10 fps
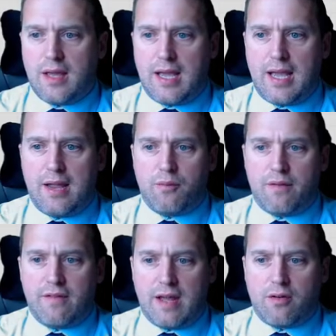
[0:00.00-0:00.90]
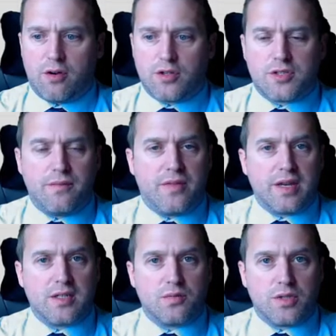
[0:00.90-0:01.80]
And we've now got some
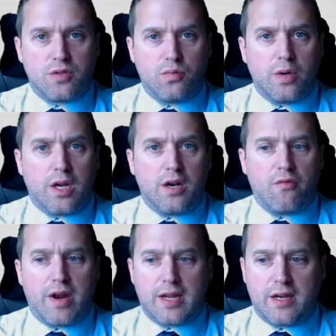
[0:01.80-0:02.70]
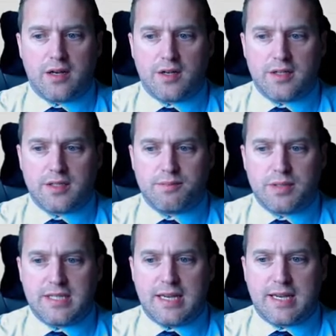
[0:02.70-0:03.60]
things which we're going to recognize,
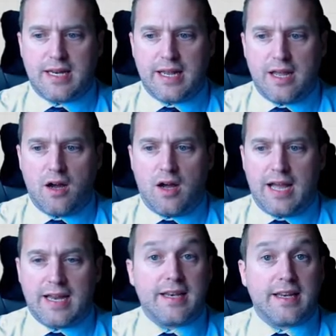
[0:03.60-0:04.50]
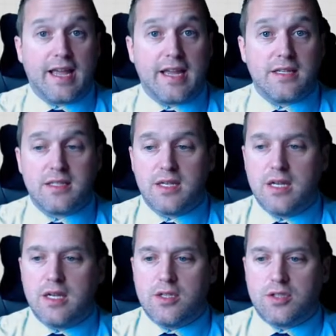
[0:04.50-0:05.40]
particularly our AND gate.
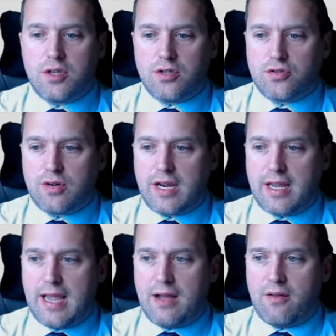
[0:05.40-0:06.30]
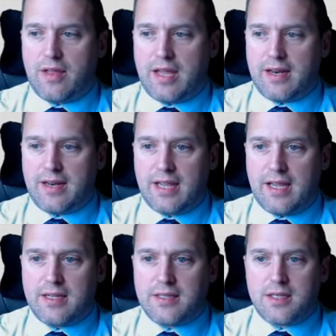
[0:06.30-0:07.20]
So you can drag out the AND
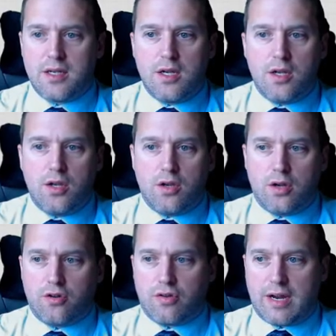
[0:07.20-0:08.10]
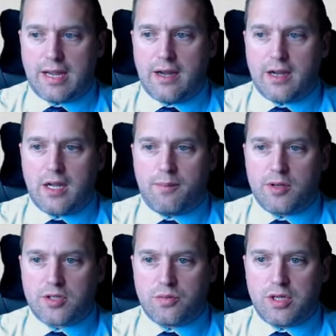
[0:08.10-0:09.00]
gate. You could drag out a couple
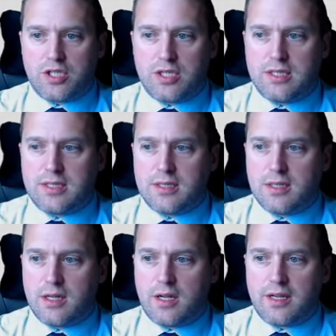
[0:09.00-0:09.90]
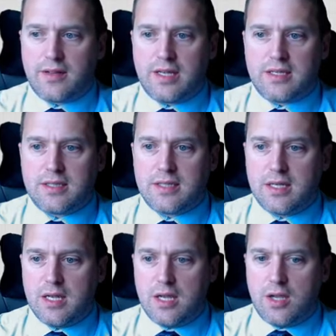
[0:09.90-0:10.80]
of switches like this.
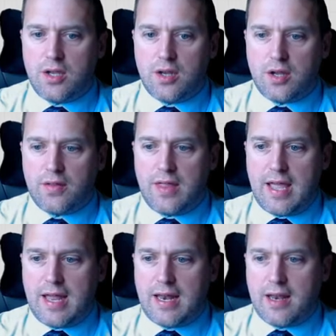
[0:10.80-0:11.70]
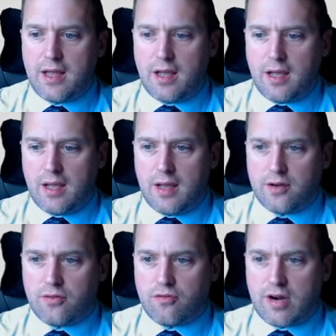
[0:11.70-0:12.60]
You could then uh,
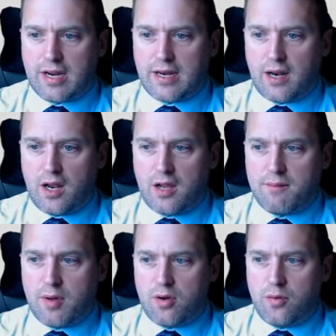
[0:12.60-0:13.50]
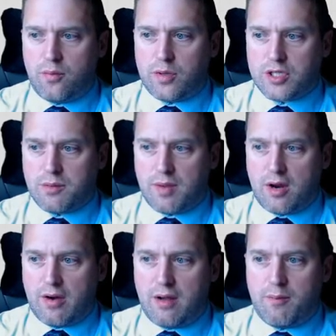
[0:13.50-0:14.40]
drag in a light bulb, which can be
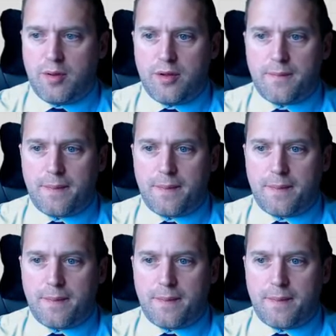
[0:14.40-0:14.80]
our output.